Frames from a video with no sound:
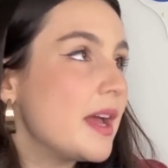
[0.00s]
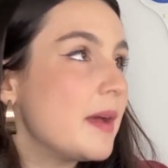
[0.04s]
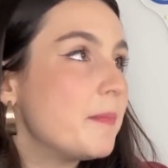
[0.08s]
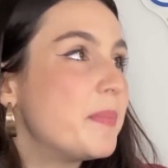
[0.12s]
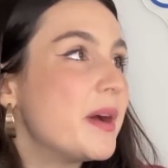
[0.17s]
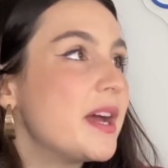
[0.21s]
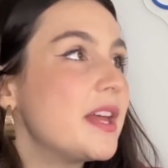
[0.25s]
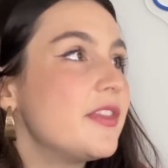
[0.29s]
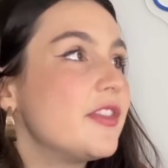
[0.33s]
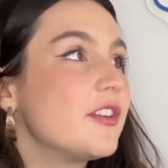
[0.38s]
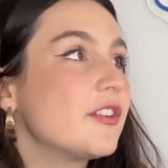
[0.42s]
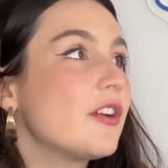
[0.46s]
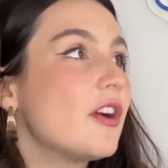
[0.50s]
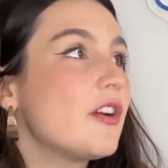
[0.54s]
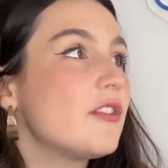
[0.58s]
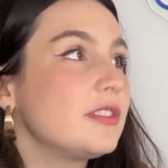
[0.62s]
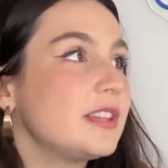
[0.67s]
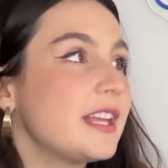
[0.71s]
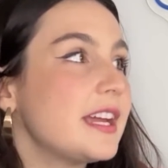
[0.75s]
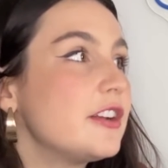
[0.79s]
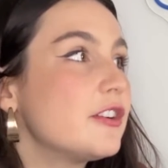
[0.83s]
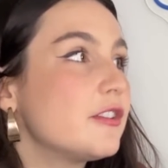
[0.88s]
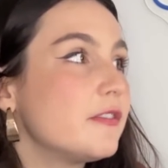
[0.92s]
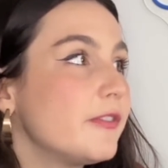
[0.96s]
But there are
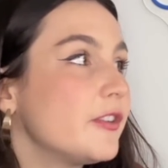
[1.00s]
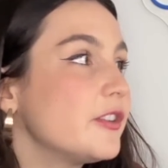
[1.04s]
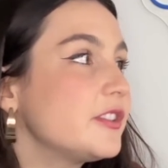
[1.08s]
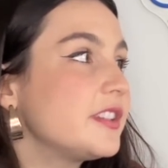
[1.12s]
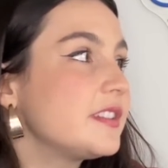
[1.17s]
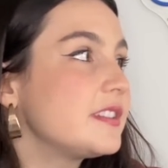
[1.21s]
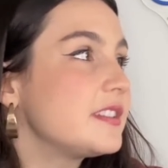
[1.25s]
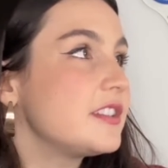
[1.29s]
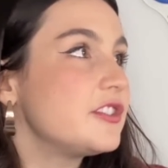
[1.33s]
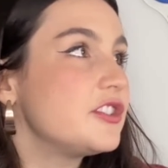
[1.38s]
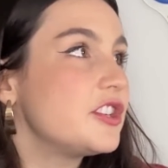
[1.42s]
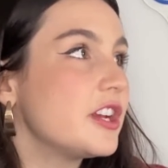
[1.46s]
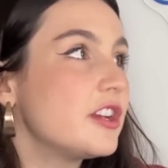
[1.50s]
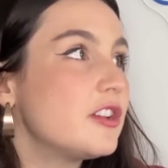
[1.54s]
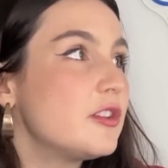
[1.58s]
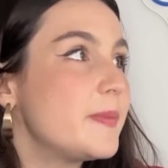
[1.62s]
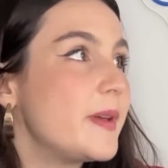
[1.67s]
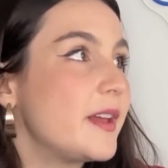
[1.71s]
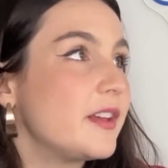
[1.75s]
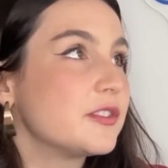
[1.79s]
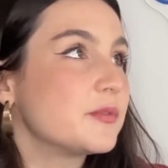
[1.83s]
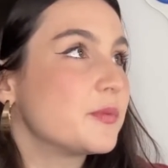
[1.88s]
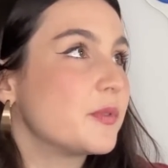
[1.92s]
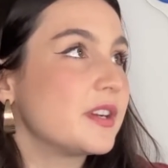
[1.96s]
later verses in Jingle
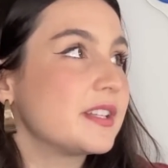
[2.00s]
Bells